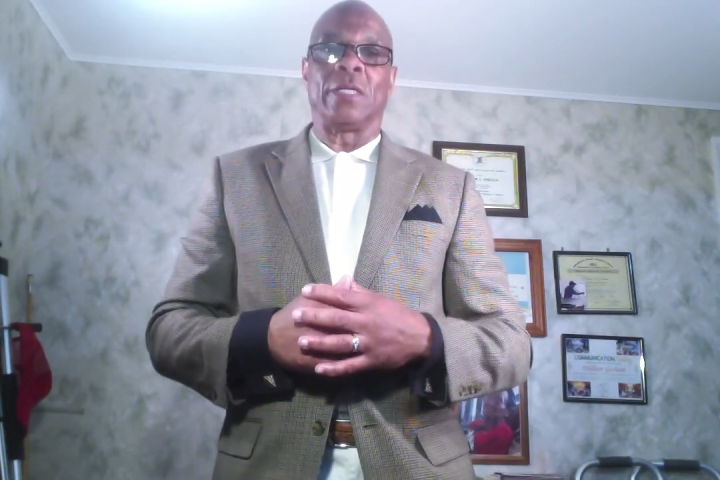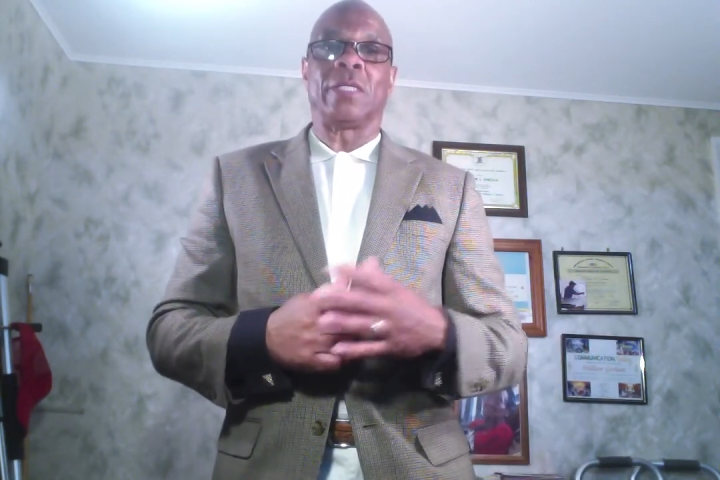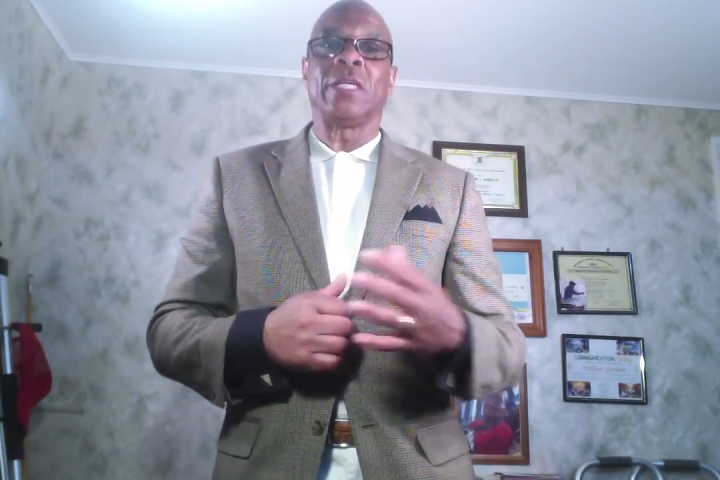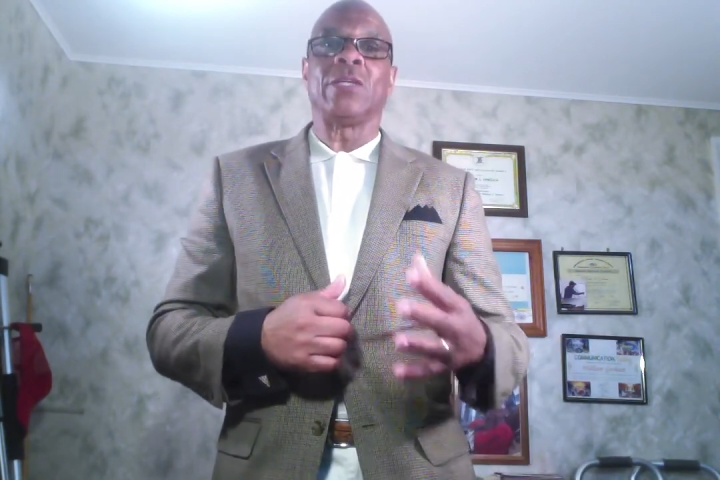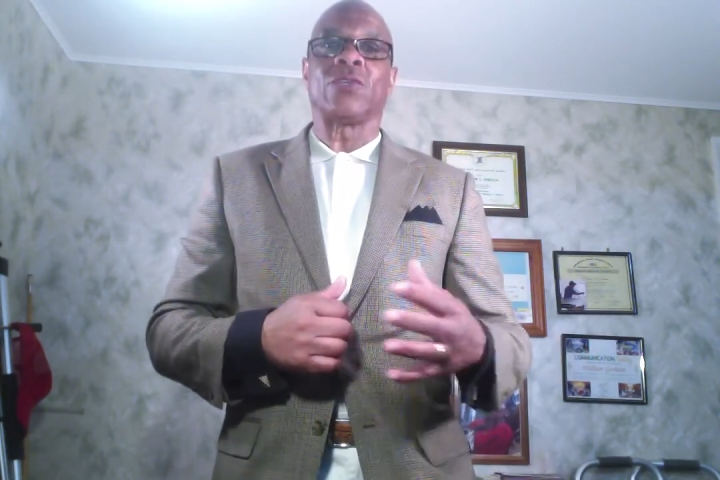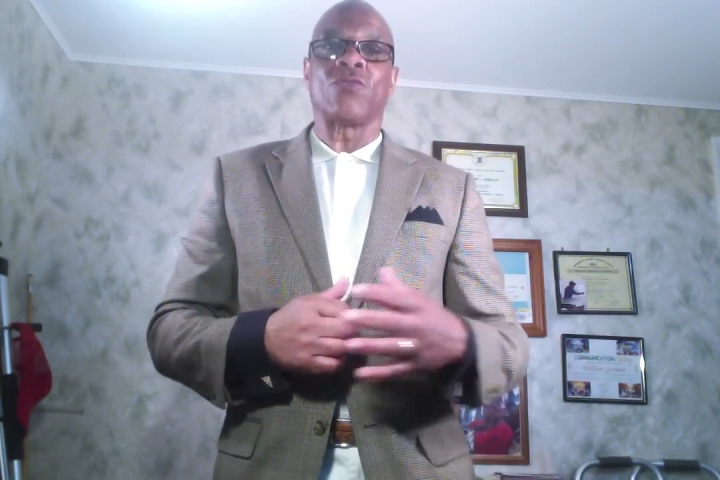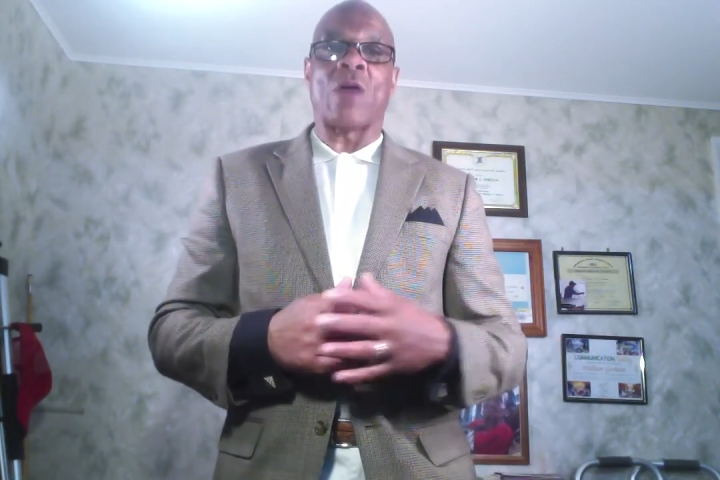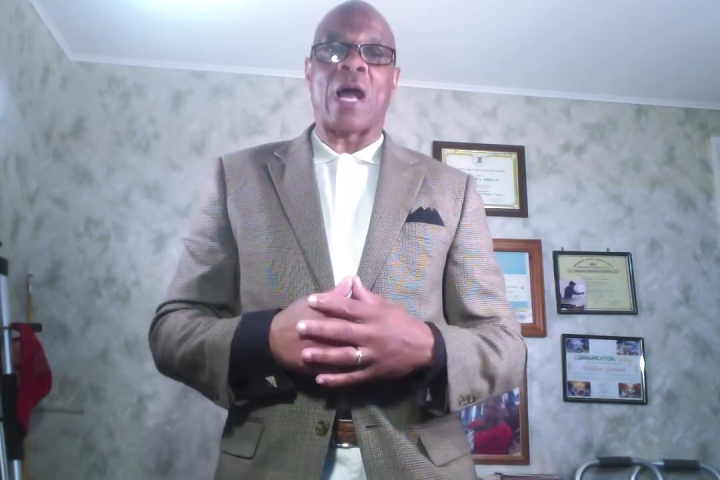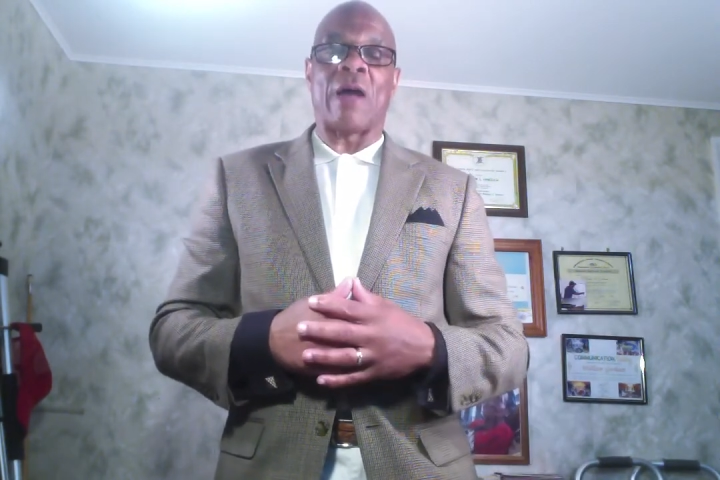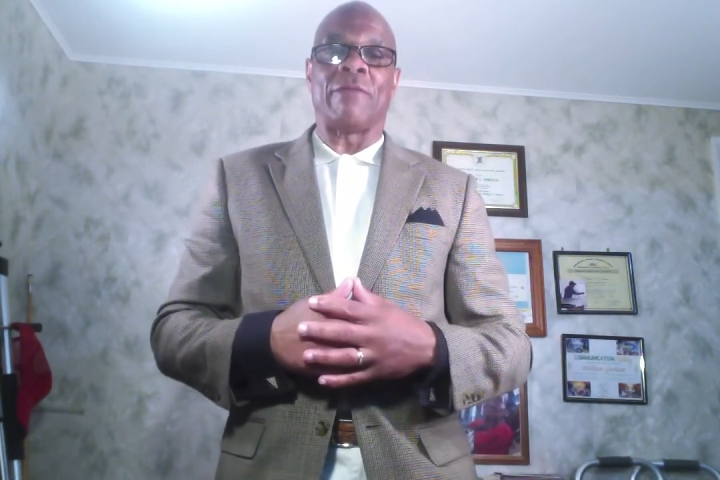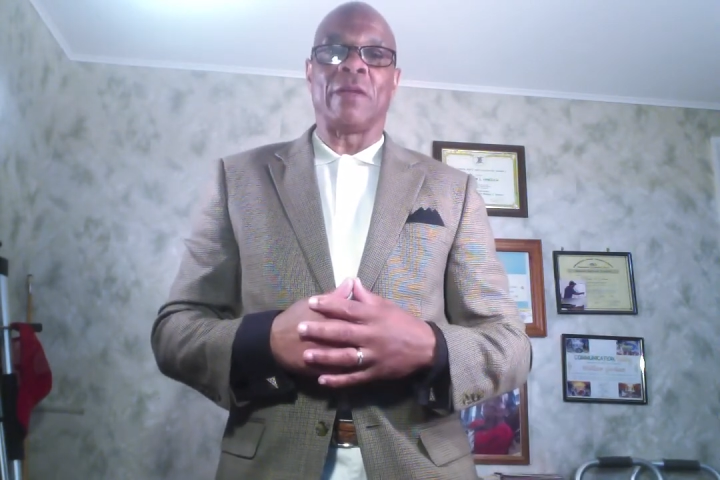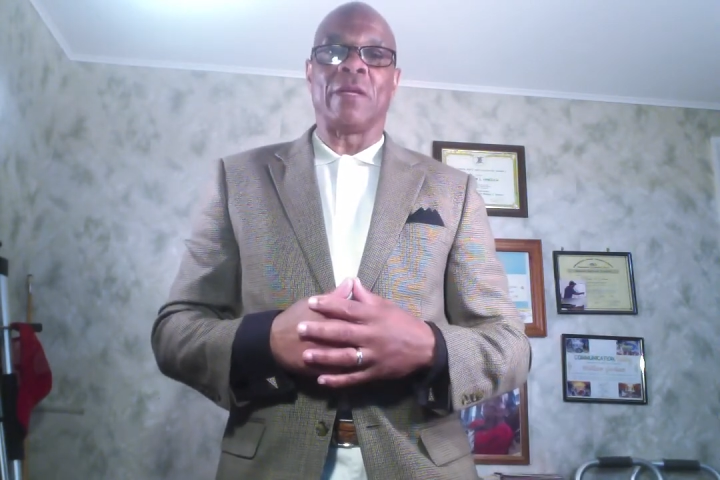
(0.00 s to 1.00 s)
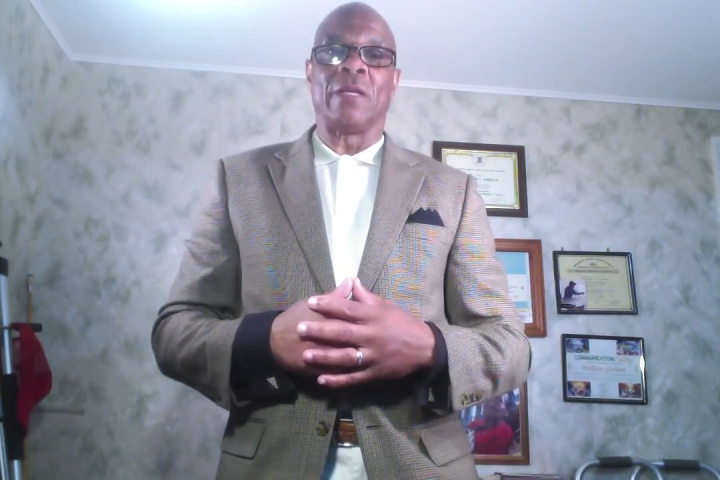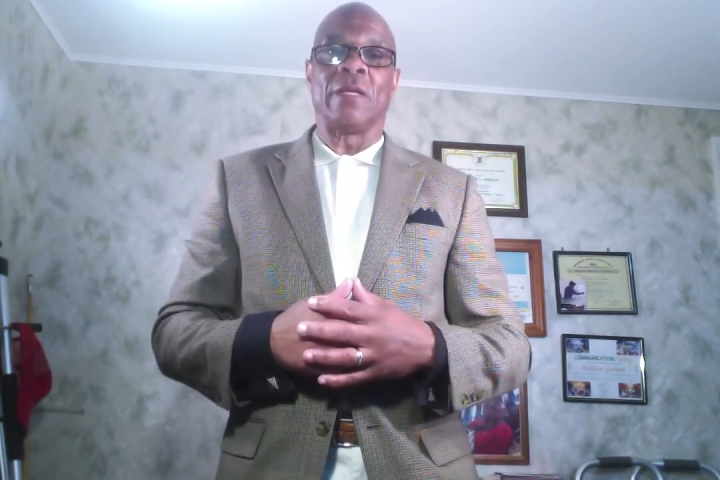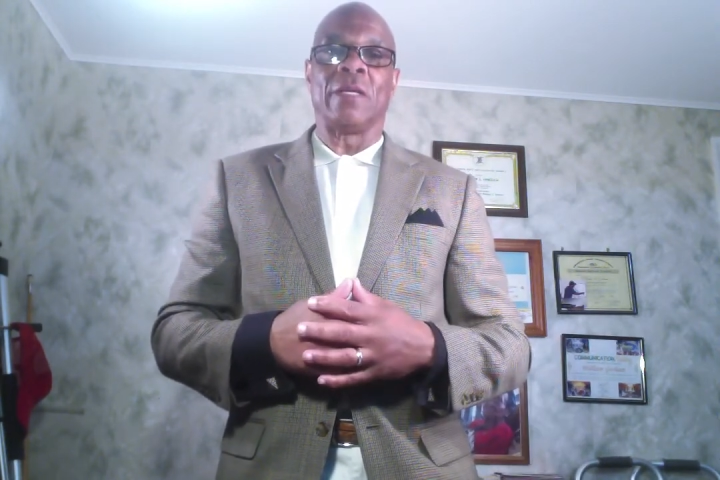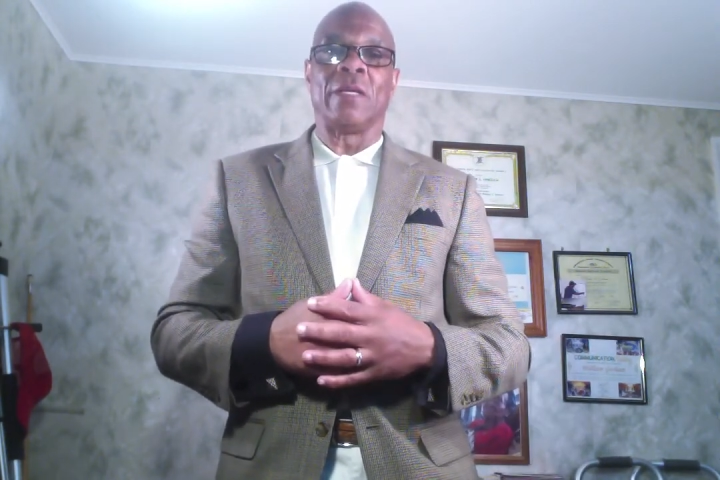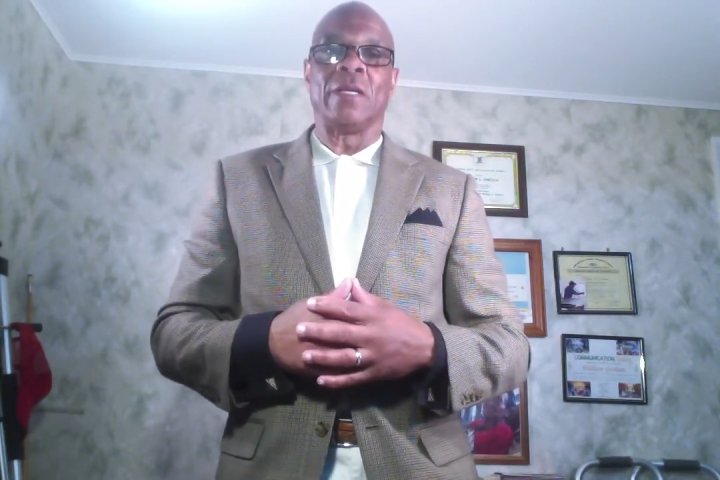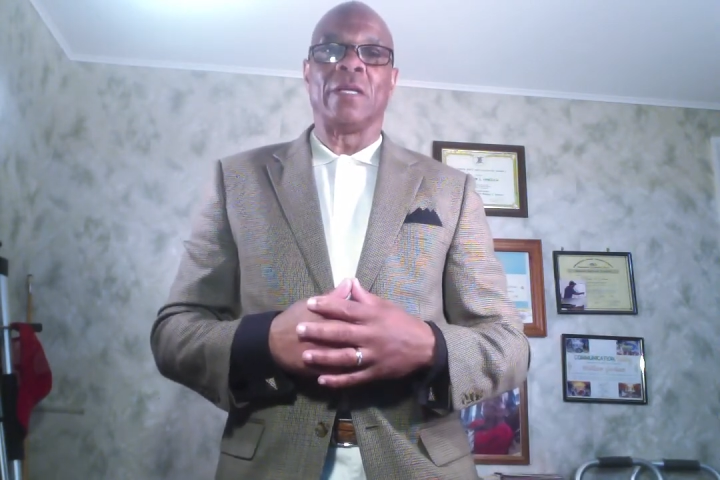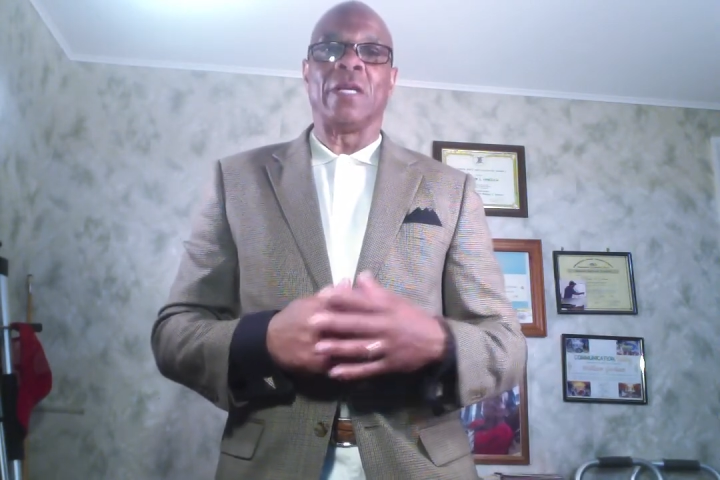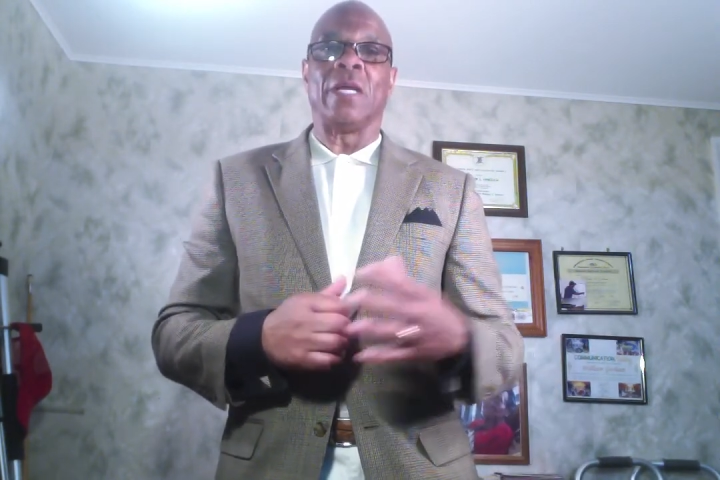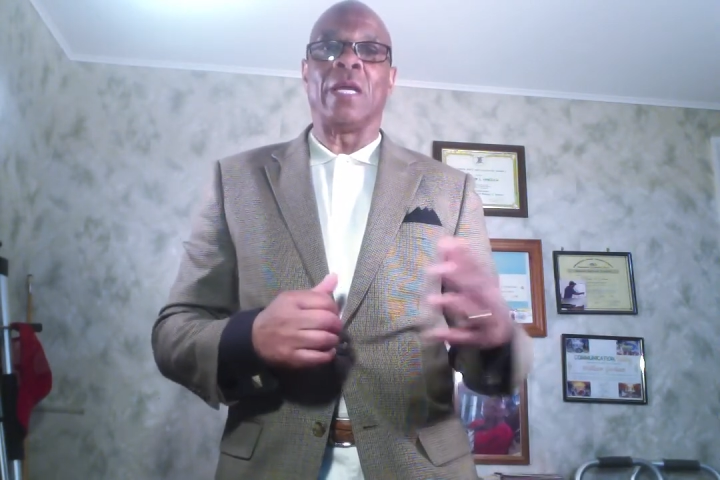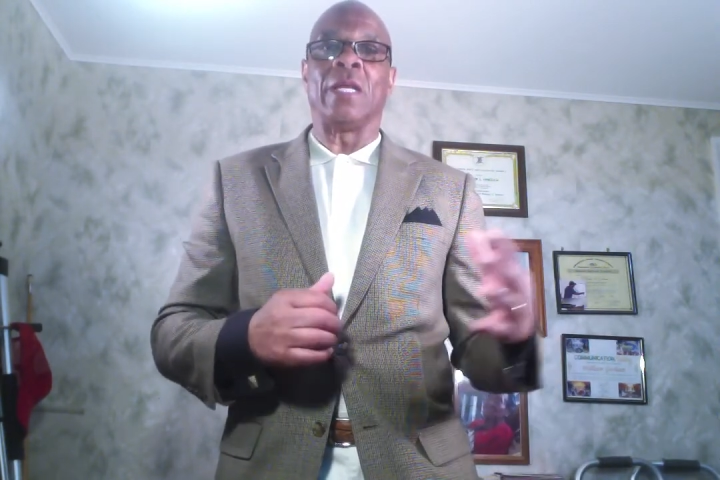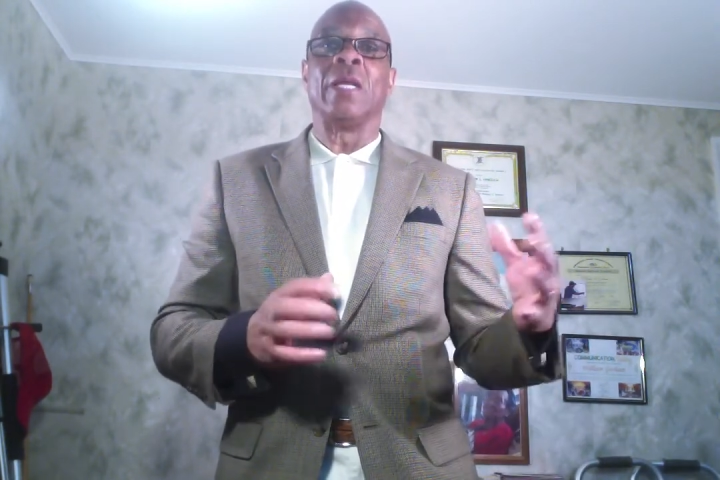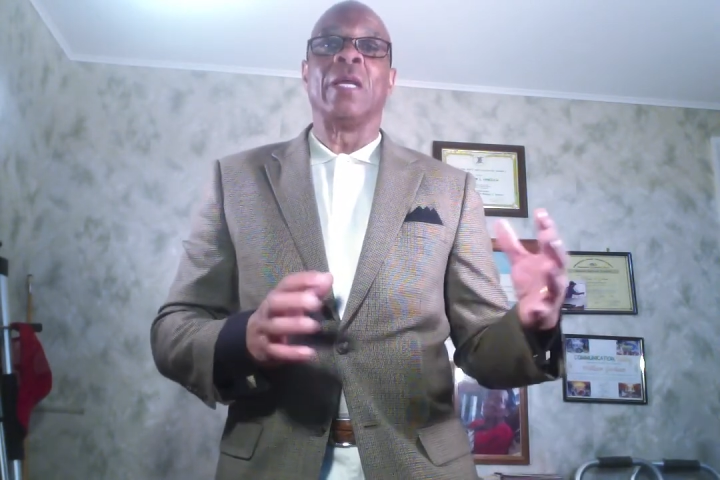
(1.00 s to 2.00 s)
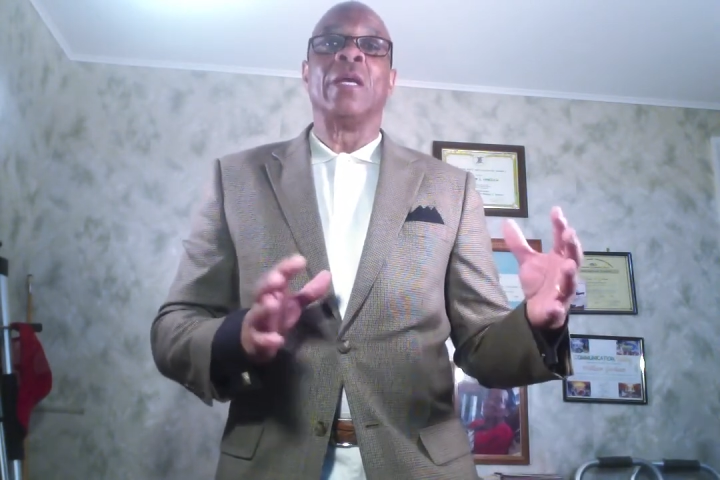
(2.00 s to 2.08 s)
keep striving, and